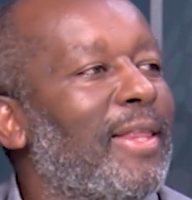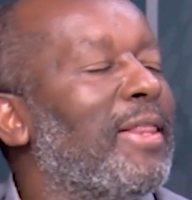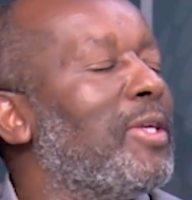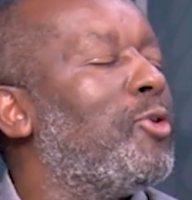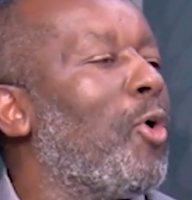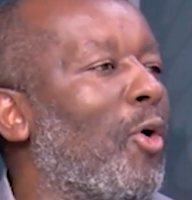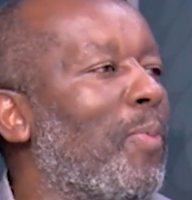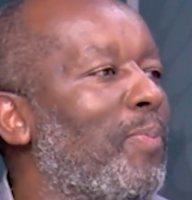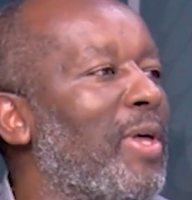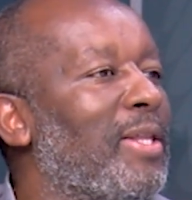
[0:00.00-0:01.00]
That the stock,
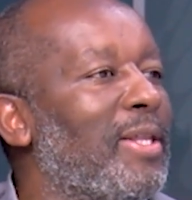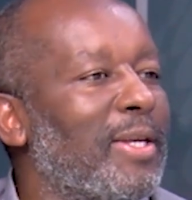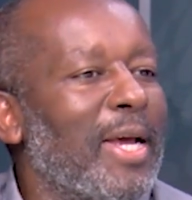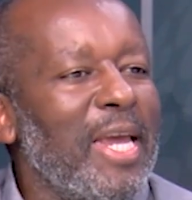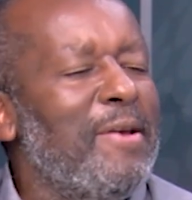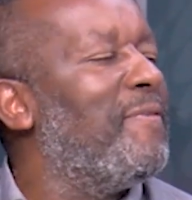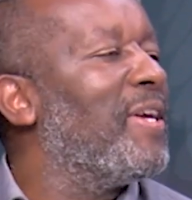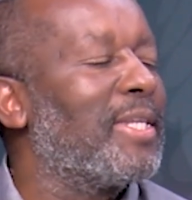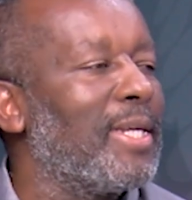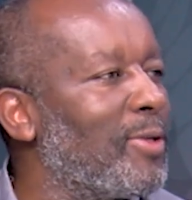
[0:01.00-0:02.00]
that
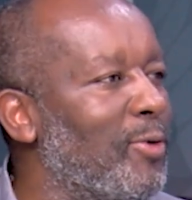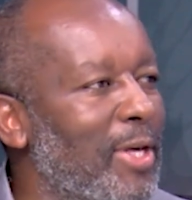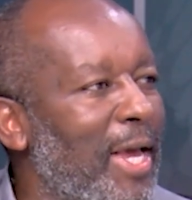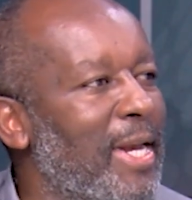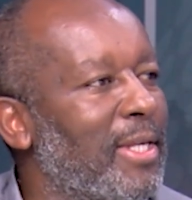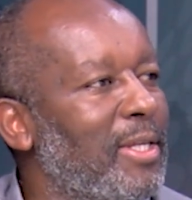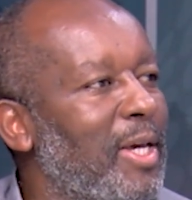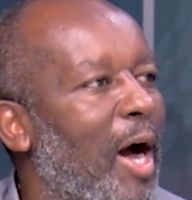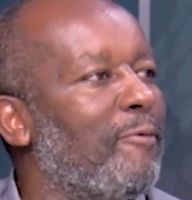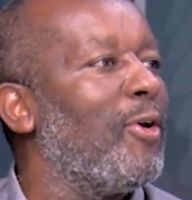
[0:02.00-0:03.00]
investors on the NSE
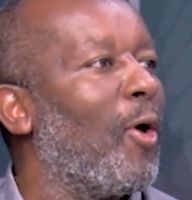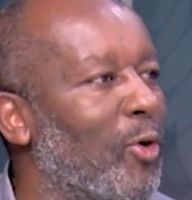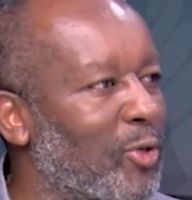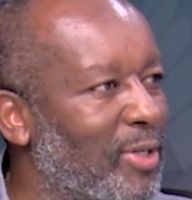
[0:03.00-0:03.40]
have lost